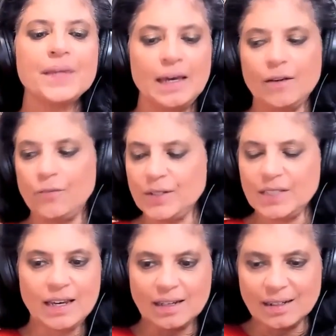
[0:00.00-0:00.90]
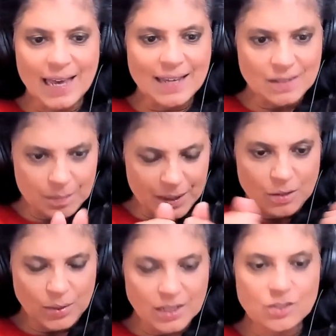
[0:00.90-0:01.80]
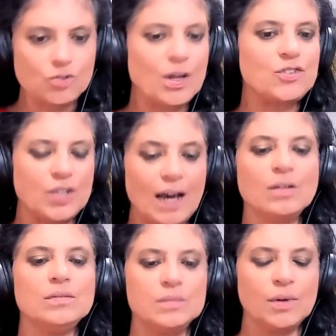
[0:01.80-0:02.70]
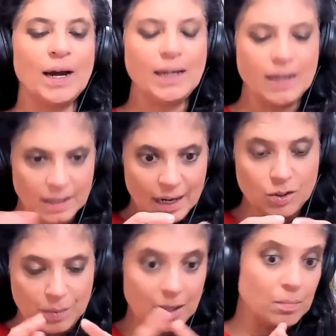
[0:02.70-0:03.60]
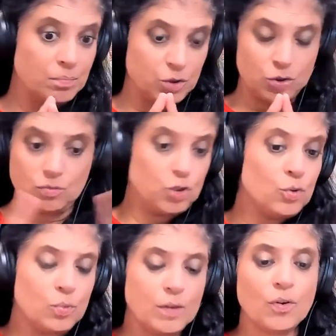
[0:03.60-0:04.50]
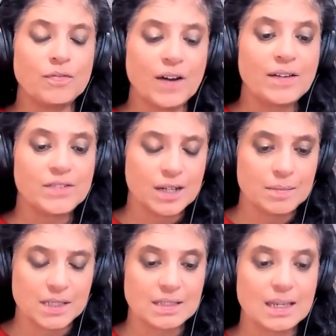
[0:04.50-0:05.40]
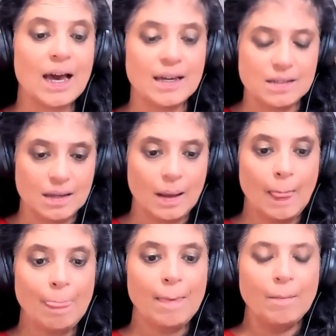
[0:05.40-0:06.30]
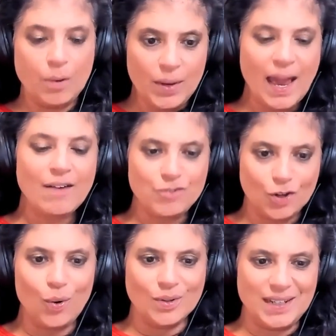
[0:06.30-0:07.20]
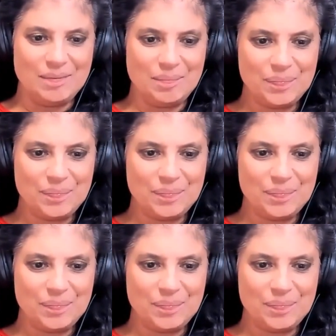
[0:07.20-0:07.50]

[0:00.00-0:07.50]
If we take an elastic band, we can stretch it out, right? It can actually become 2, 3, 4, 5 times its size, but we have to hold it.